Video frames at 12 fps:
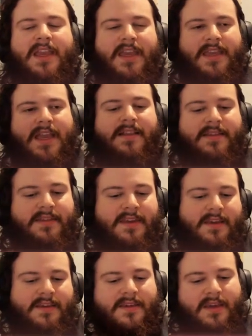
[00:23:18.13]
against
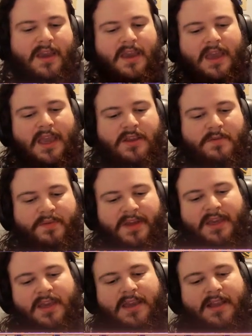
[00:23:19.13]
this, and you're
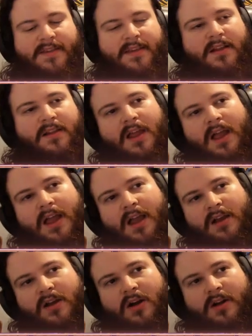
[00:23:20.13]
playing against that a
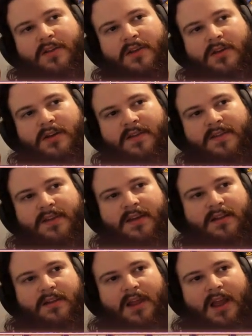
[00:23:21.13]
lot, a card that you're going to see
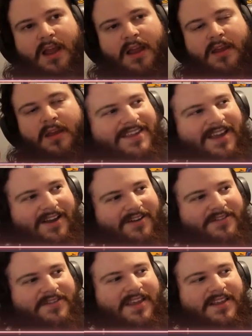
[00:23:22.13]
a lot.
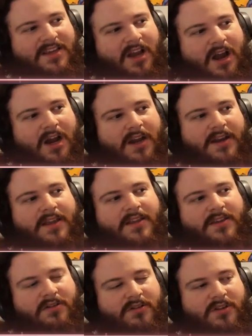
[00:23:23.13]
So this card
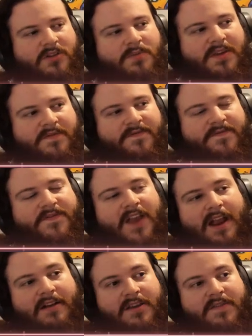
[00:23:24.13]
is going to be
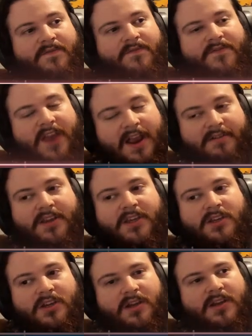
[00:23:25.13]
very, very
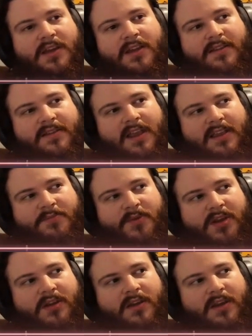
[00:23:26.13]
good against
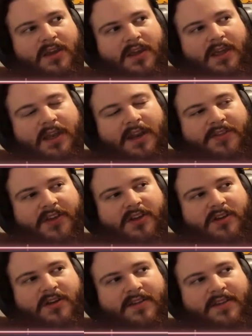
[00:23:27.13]
Despia. And I think
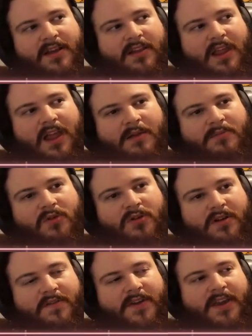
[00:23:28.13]
you're going to see a lot
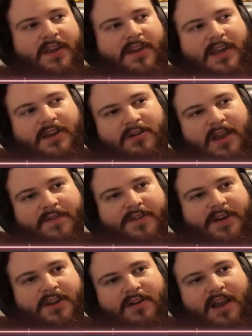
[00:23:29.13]
more of it. And I don't have
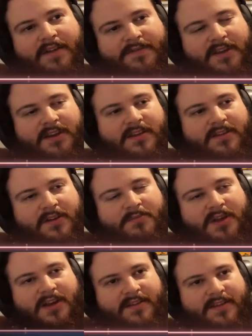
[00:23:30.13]
any crafted, so
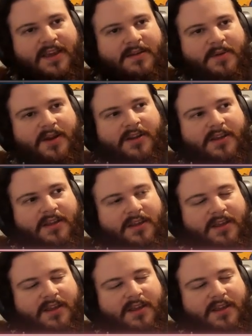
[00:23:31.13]
I'm kind of sad about it.